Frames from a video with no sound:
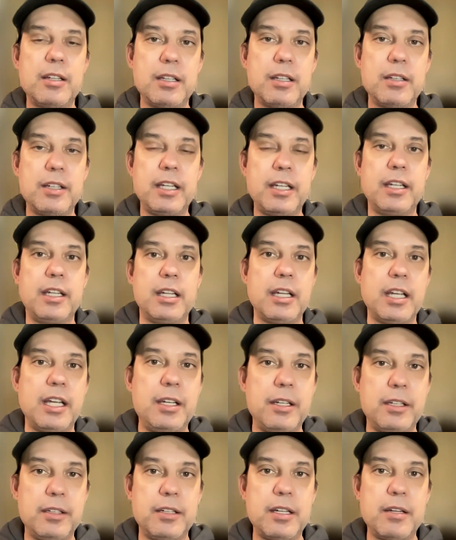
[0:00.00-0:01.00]

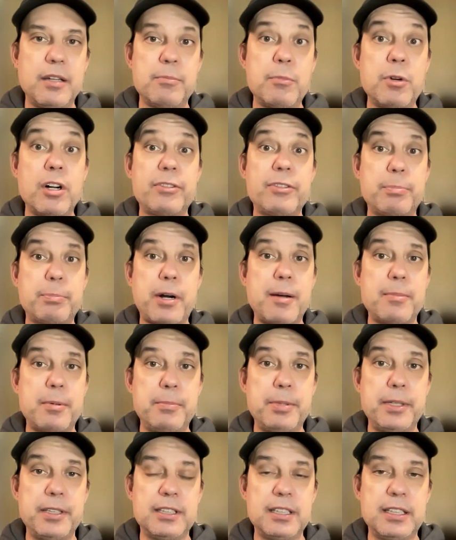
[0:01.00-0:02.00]
of a
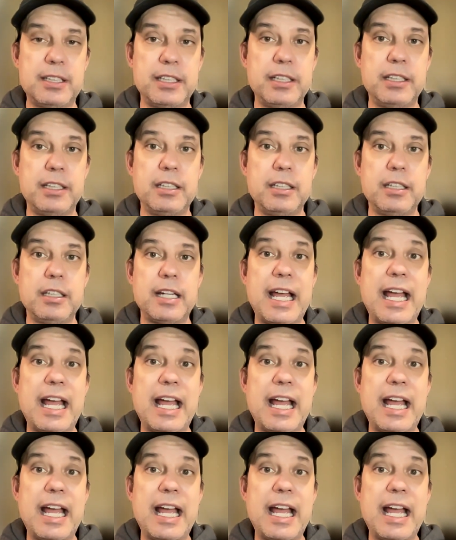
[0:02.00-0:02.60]
probability